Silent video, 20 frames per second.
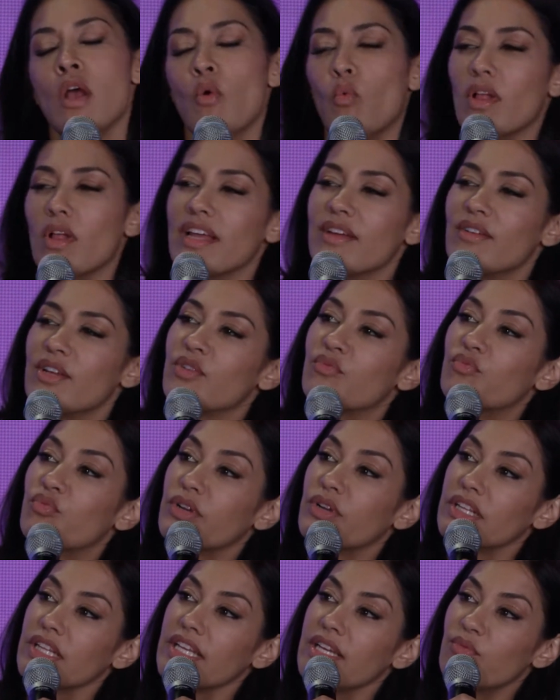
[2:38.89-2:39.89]
Well, it
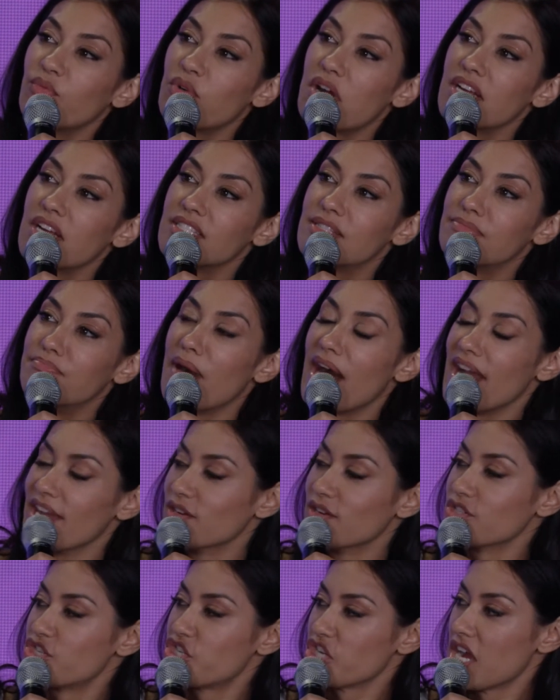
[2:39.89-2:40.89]
really was
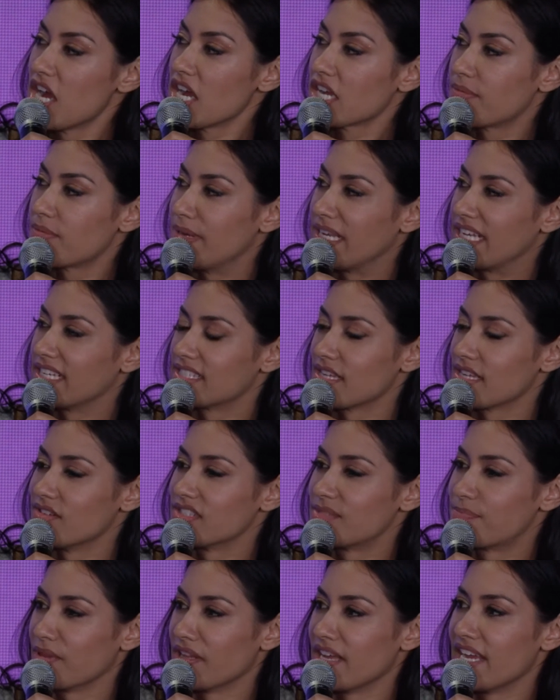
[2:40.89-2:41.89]
BioShock because I
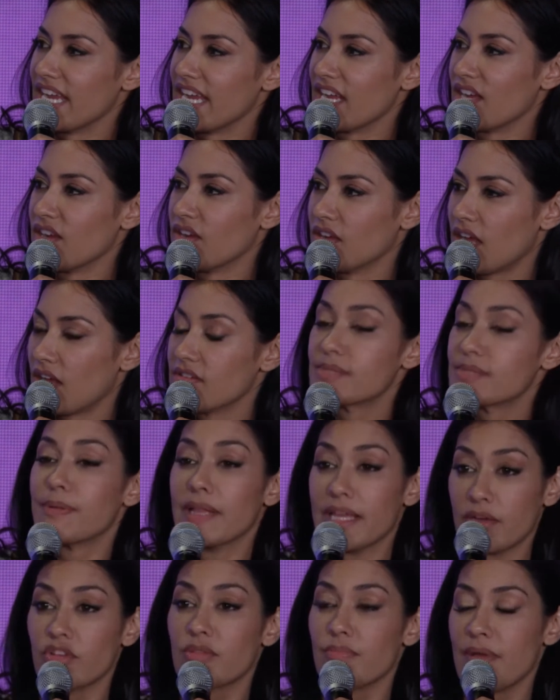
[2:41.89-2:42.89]
was playing
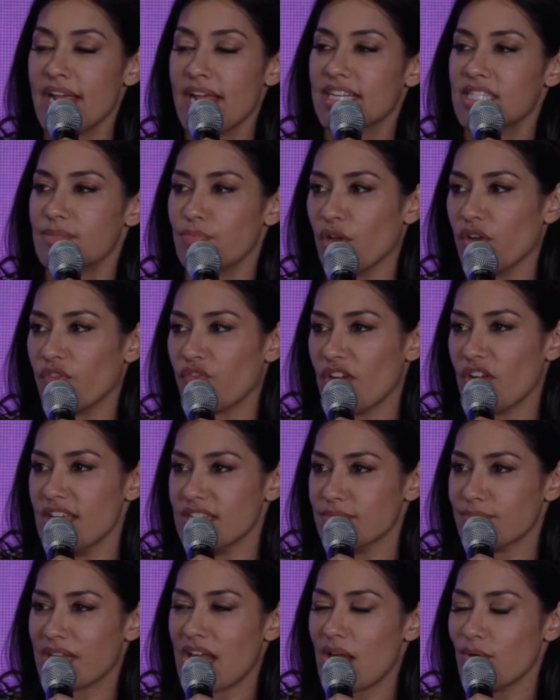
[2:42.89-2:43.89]
with my
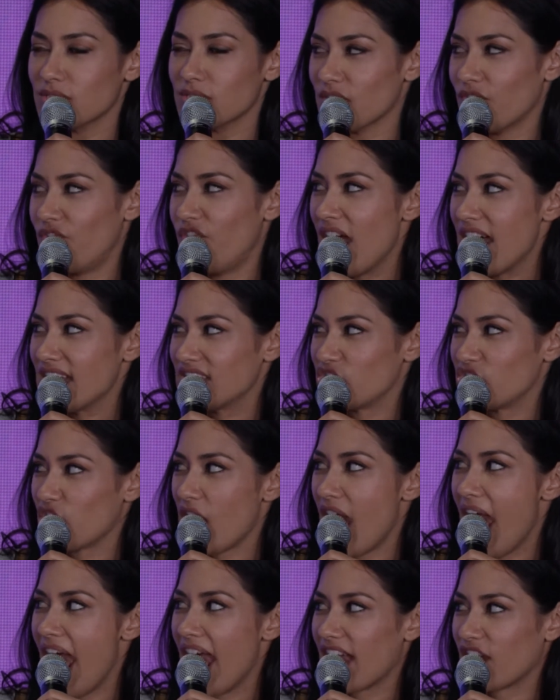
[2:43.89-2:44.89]
ex-boyfriend, but I was a
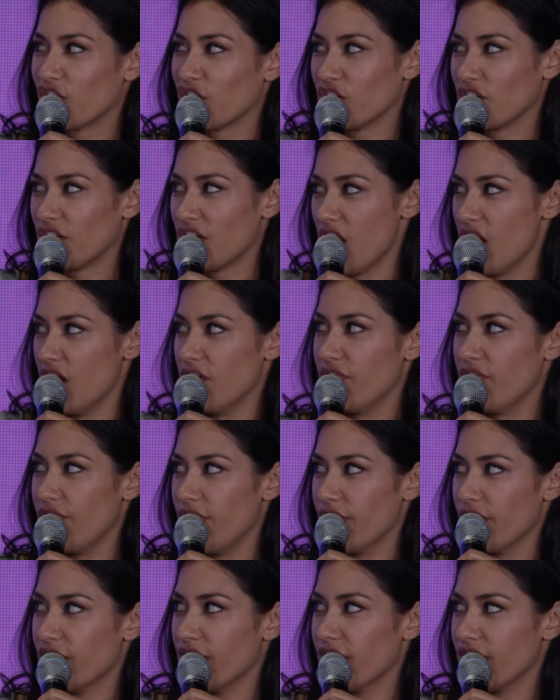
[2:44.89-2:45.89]
faster hacker
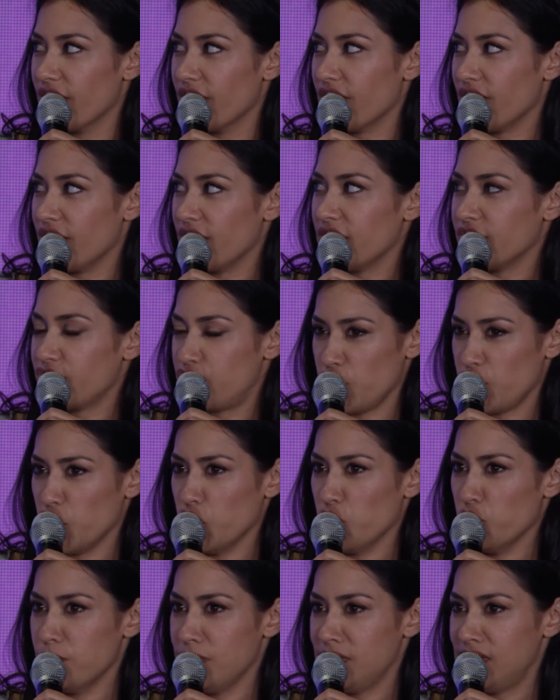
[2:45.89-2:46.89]
of the
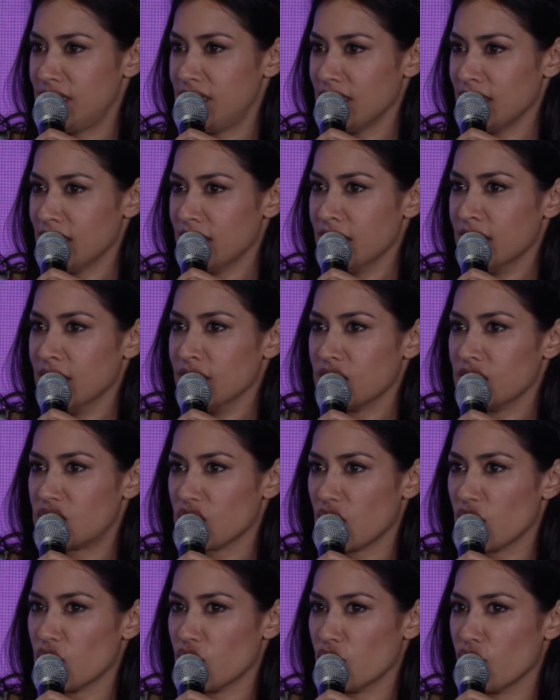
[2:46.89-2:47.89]
tubes.
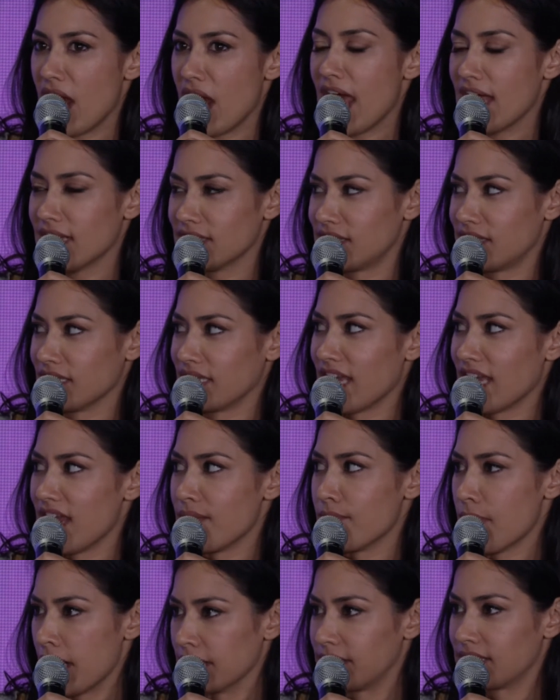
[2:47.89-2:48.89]
So as the
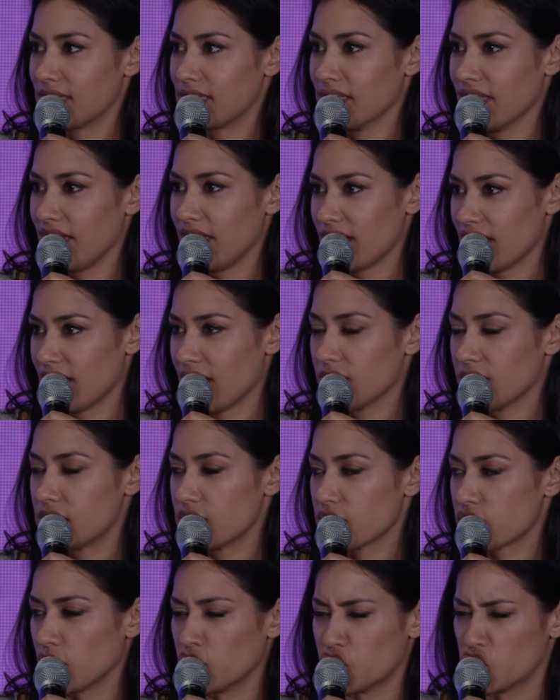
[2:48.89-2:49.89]
game escalated, I was
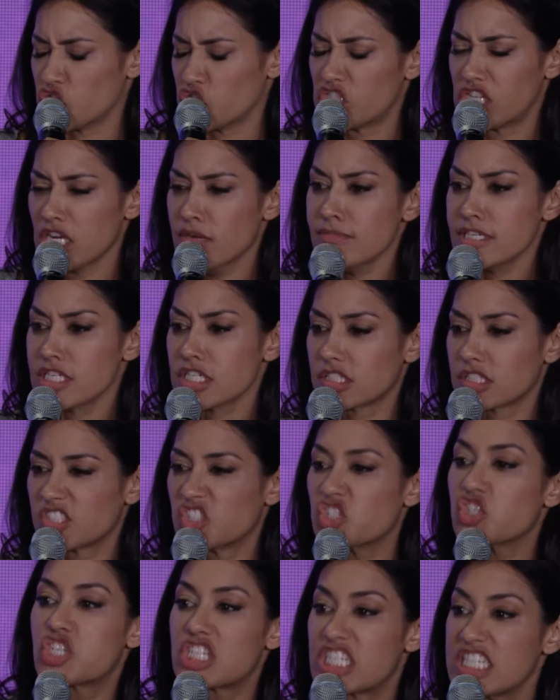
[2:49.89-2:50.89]
just like, just give
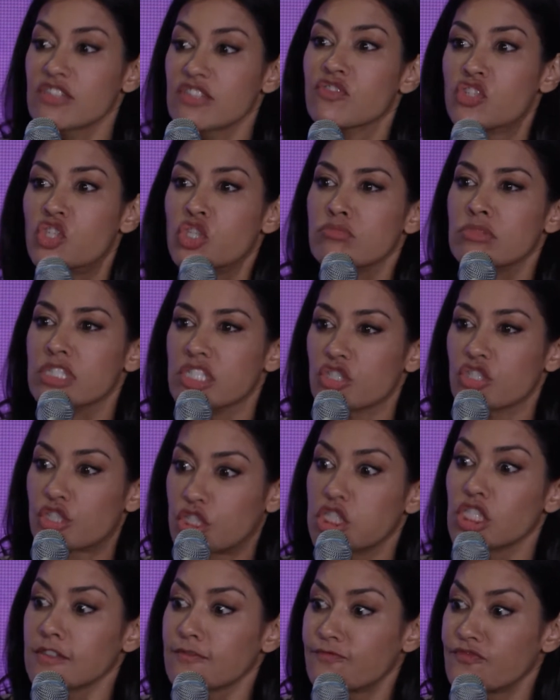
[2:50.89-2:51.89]
it to me. You're
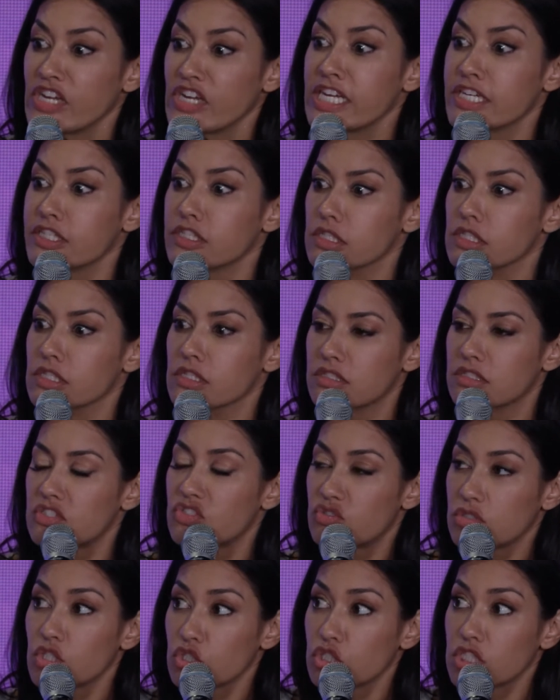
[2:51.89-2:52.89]
gonna fail.
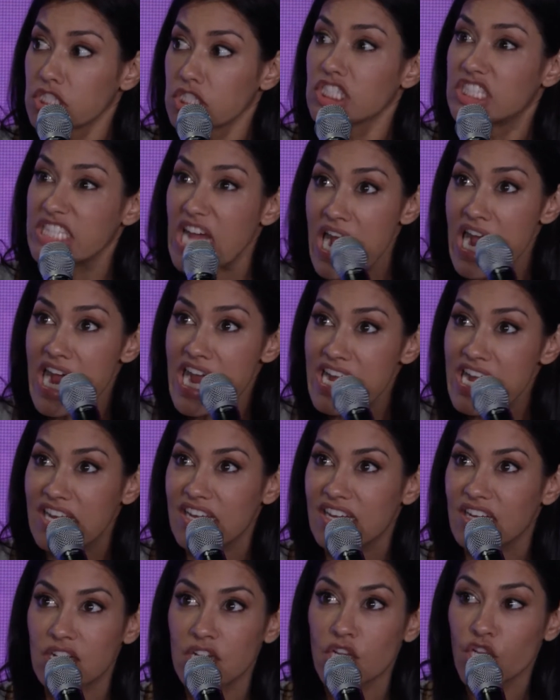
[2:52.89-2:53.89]
You're gonna
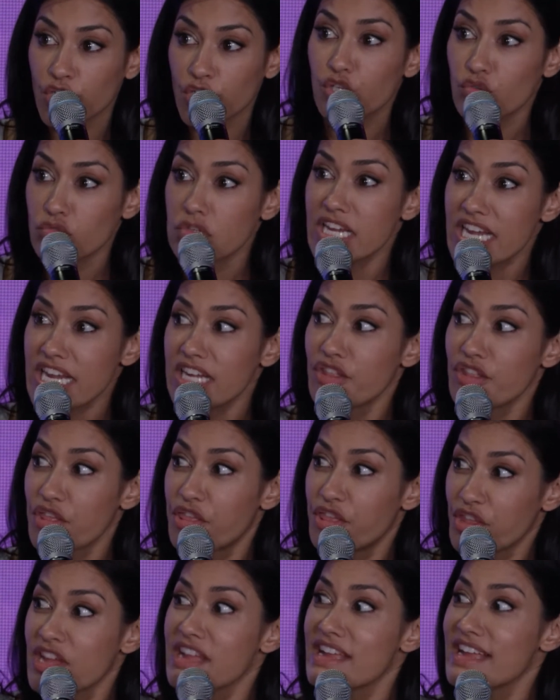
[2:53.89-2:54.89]
die. You need
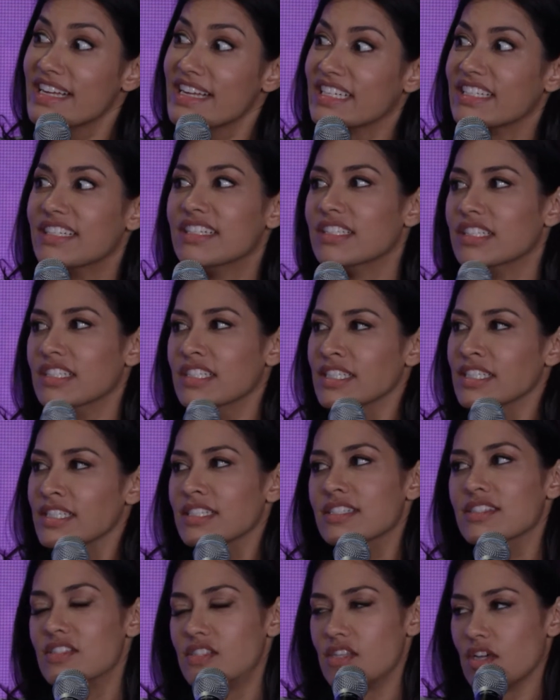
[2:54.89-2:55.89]
the thing.
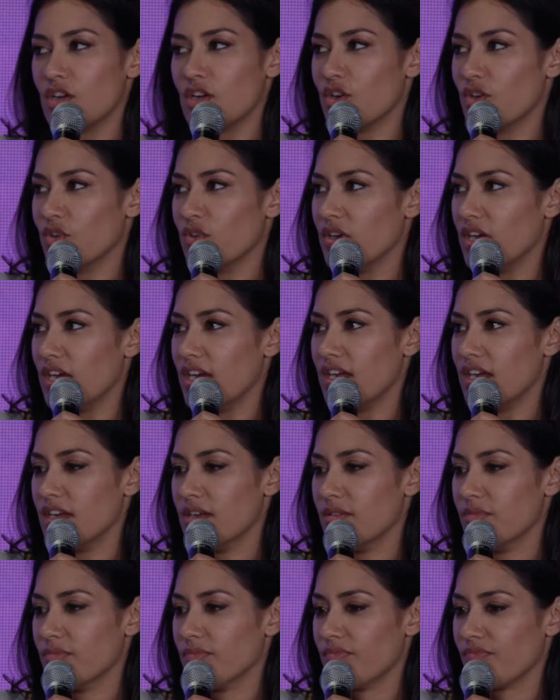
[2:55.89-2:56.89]
So
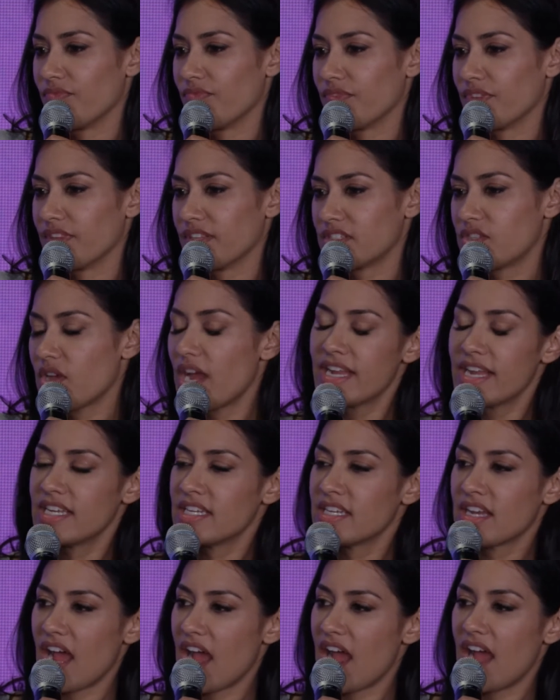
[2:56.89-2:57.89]
I
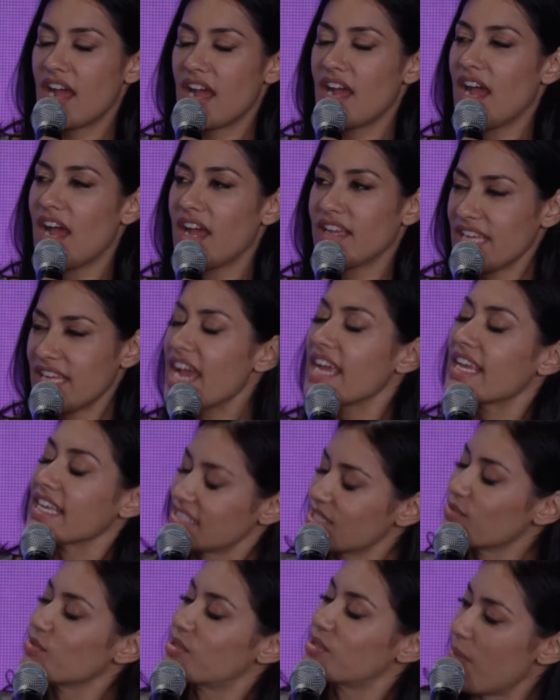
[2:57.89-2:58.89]
didn't. Yeah, I
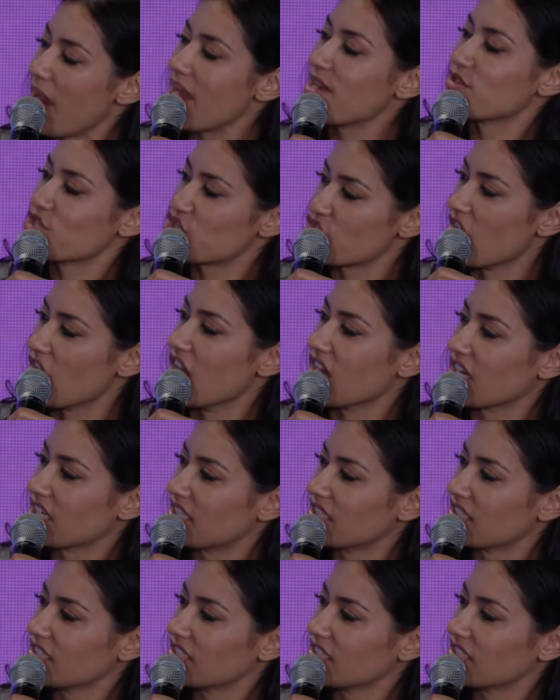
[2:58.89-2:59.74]
guess it was BioShock.